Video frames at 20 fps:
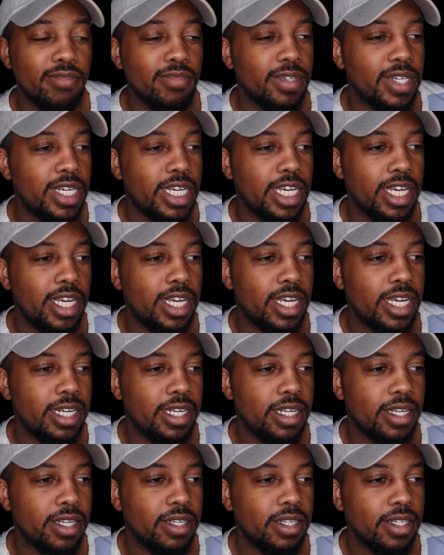
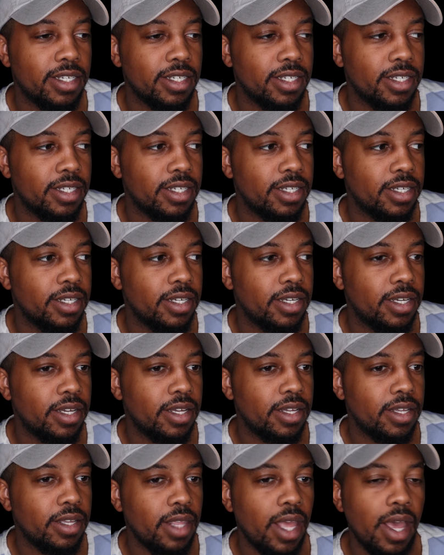and
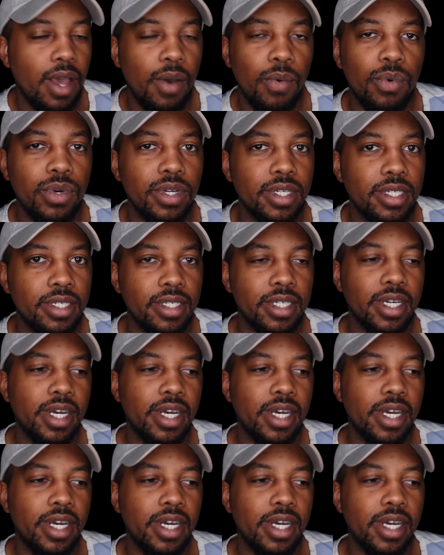that was,